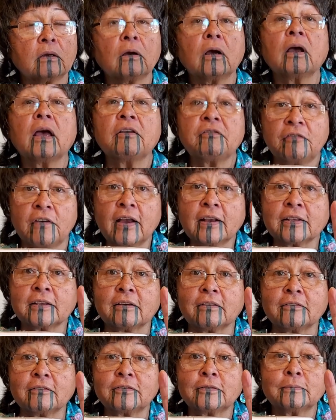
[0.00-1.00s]

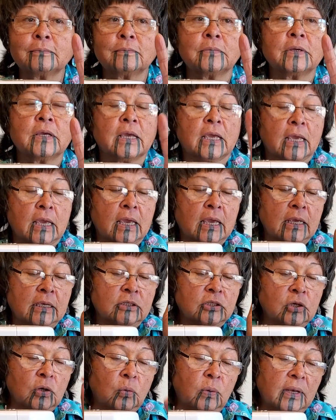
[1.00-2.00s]
effective.
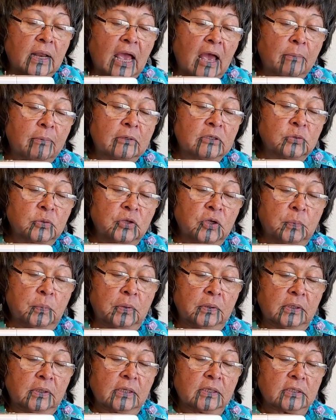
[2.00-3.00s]
So what happens when you
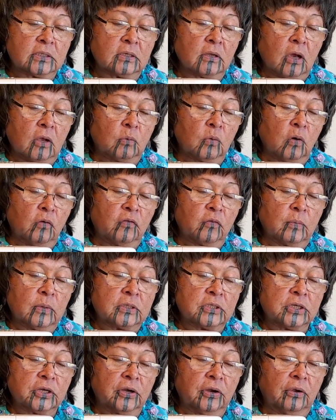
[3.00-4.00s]
put this non-woven
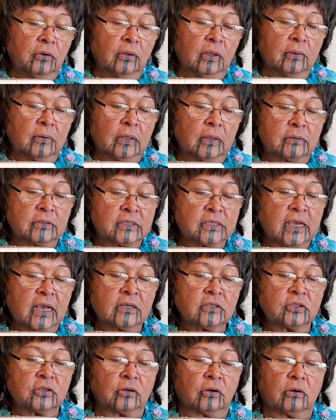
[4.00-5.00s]
material in the
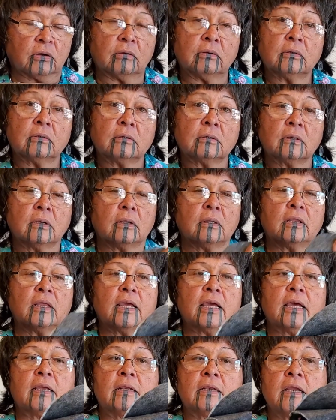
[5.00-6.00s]
center,
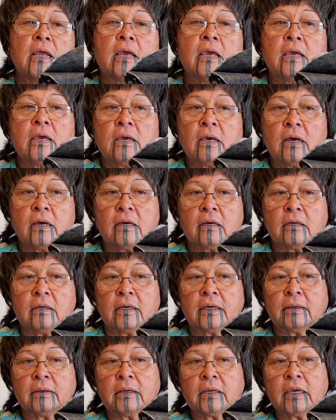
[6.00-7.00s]
then
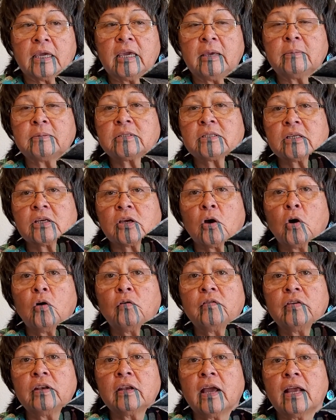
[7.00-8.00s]
it keeps the
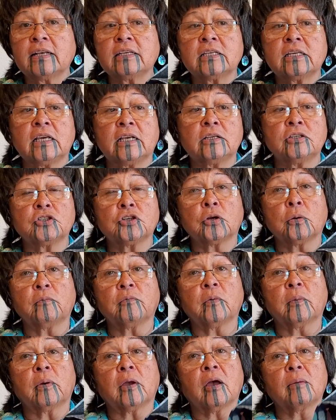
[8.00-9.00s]
COVID-19 germ
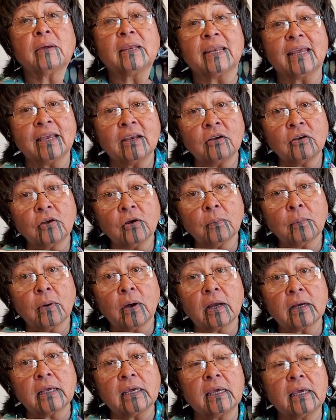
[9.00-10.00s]
from coming into your
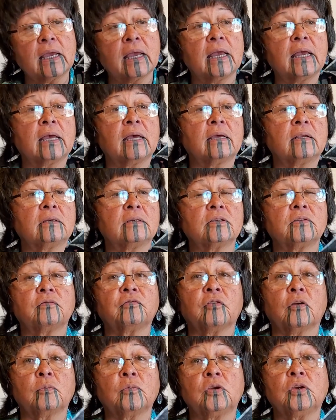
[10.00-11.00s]
body and
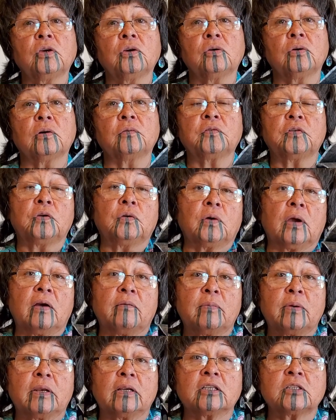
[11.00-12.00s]
from you if you have
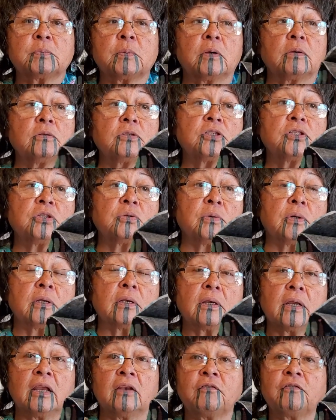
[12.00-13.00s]
been exposed to it,
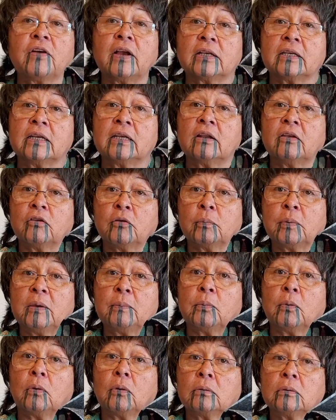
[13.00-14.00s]
infecting other
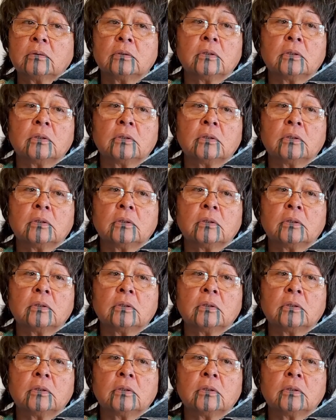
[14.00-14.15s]
people.